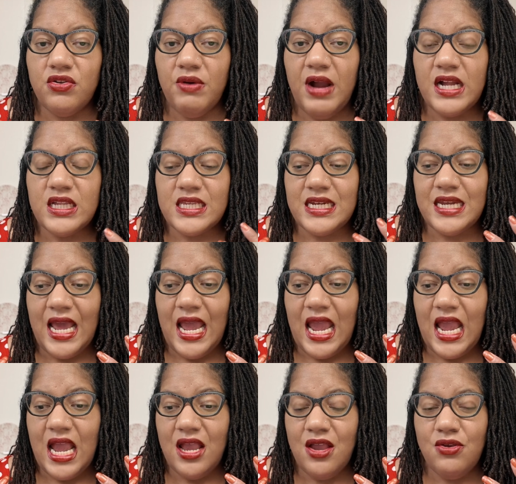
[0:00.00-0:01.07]
throughout the
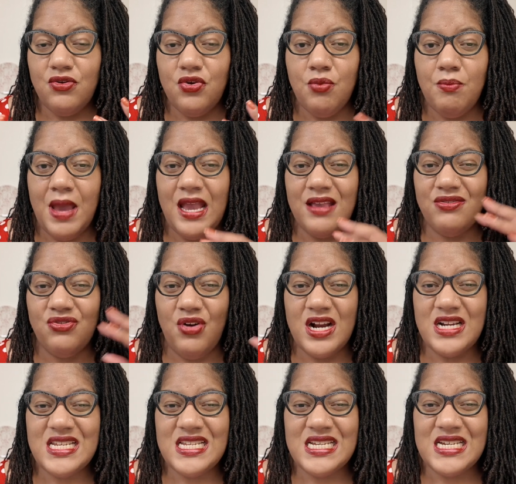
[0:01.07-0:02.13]
day, you may
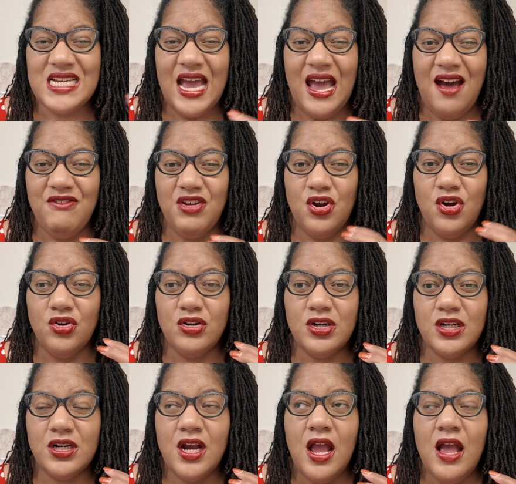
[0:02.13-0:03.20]
start to have an
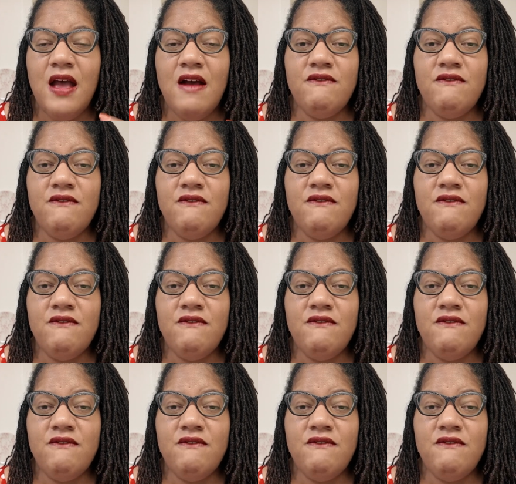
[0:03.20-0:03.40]
odor.